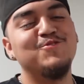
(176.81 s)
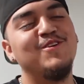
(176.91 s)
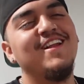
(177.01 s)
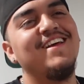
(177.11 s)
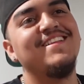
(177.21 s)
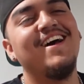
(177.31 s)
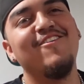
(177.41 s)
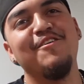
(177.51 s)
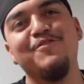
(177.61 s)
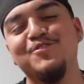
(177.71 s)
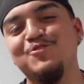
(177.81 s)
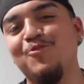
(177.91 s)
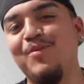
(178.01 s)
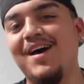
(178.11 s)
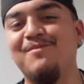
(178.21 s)
were already laying down. I feel so
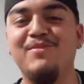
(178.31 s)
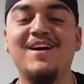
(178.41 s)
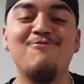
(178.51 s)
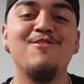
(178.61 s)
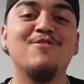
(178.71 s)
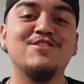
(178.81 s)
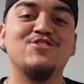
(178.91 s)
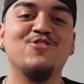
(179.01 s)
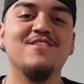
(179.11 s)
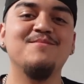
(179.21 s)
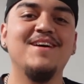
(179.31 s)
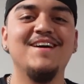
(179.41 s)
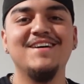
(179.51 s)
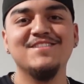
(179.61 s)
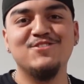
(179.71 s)
bad, but I really want to show them.
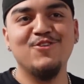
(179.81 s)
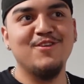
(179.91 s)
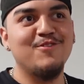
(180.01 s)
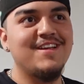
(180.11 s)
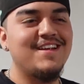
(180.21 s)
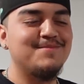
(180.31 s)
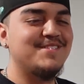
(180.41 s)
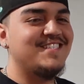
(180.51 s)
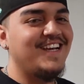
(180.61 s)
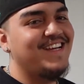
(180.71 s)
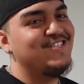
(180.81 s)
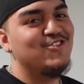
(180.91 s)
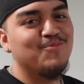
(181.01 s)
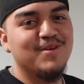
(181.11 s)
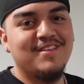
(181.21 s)
So they were getting up to change, you
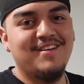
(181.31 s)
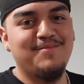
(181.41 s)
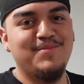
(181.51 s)
know, put their